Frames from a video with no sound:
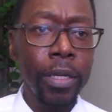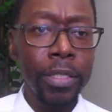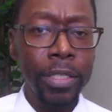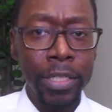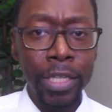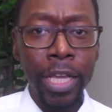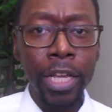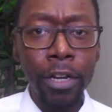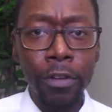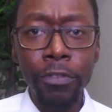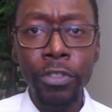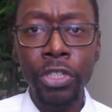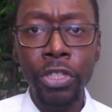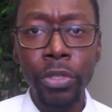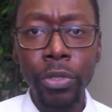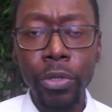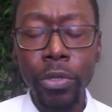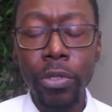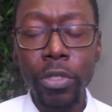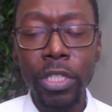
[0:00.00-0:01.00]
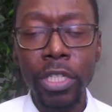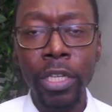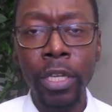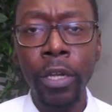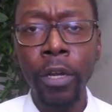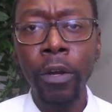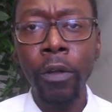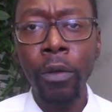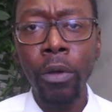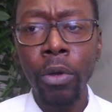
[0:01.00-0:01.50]
set of Jews
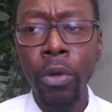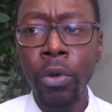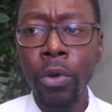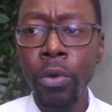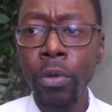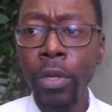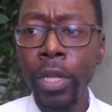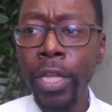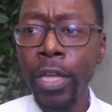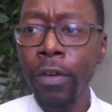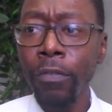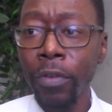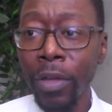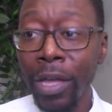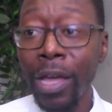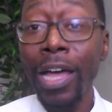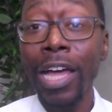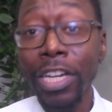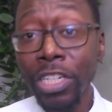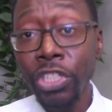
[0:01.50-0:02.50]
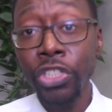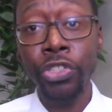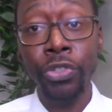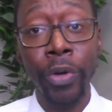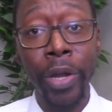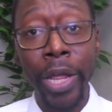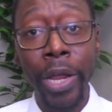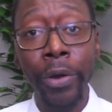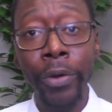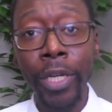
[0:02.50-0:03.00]
here who lived
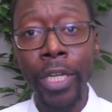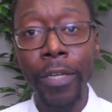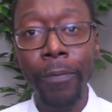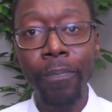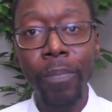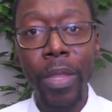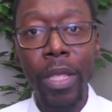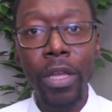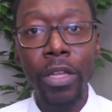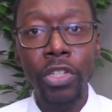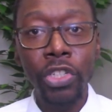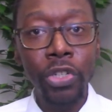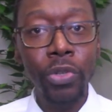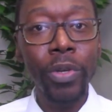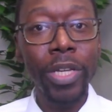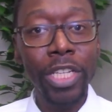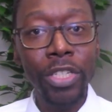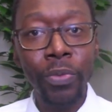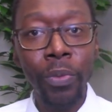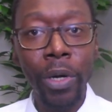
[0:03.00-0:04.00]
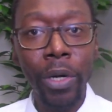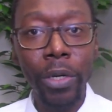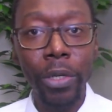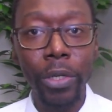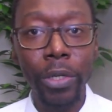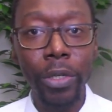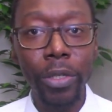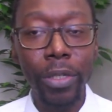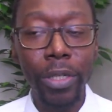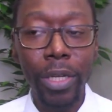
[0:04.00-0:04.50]
contrary to his
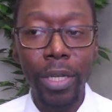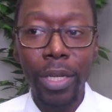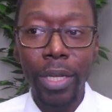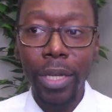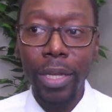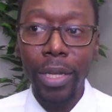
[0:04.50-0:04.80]
word,